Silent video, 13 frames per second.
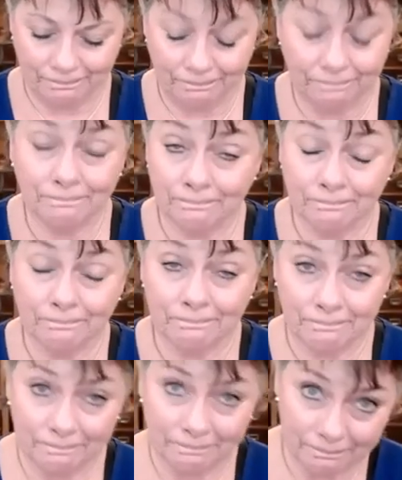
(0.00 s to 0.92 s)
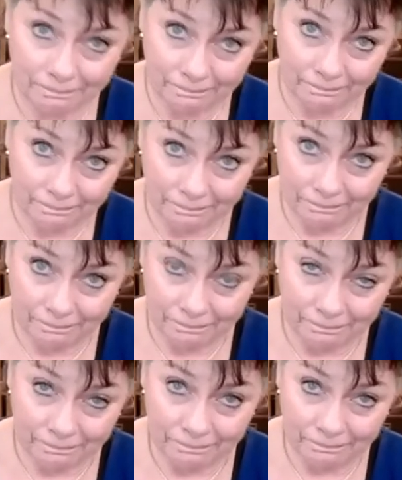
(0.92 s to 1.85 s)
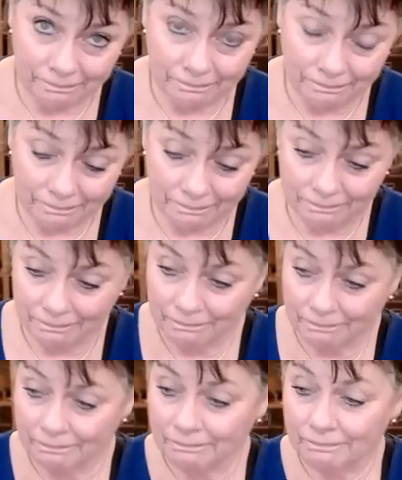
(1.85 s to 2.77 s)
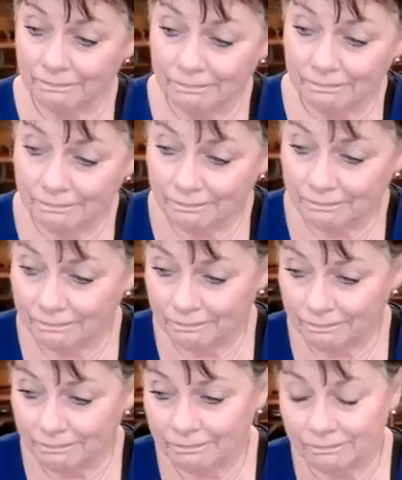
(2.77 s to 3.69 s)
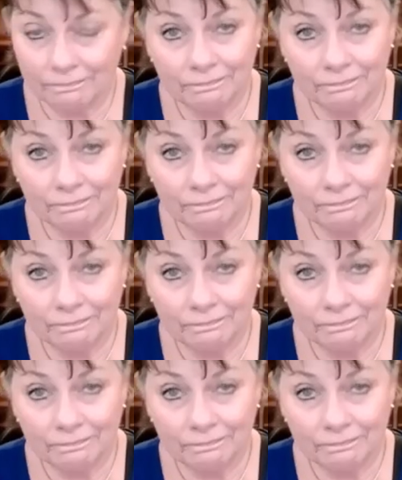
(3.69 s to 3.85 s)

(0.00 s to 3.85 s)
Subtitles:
No words are spoken by the person on screen.